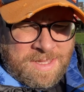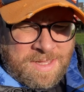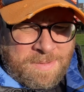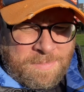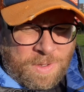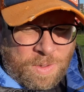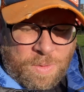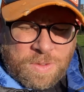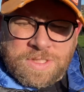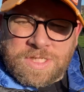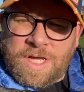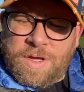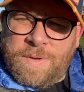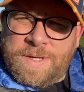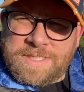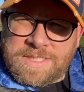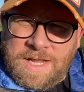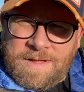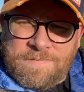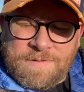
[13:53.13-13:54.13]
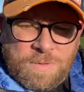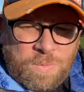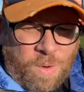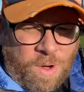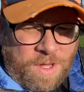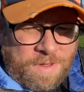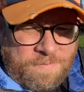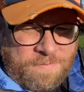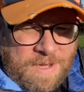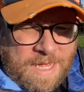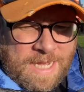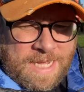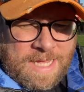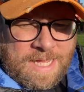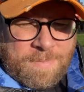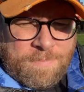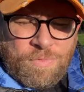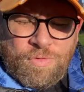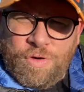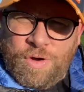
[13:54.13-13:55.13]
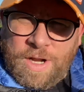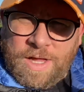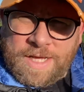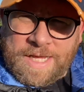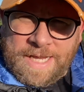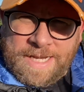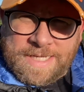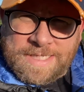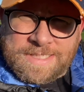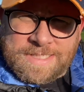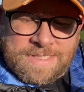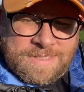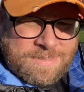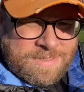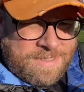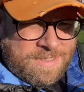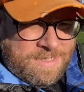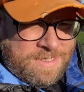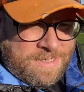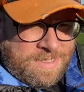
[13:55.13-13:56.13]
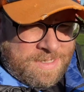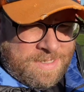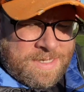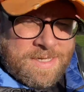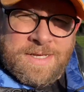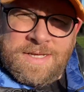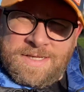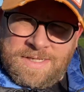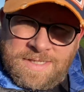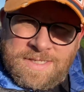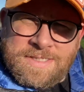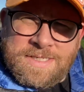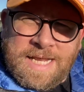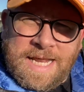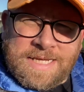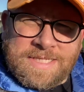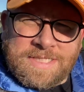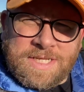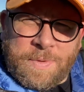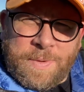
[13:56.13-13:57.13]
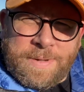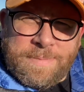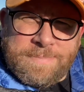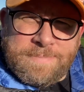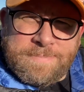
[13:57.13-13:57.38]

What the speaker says: but also his lovely wife, Lady Marula Guinness. So let's do it.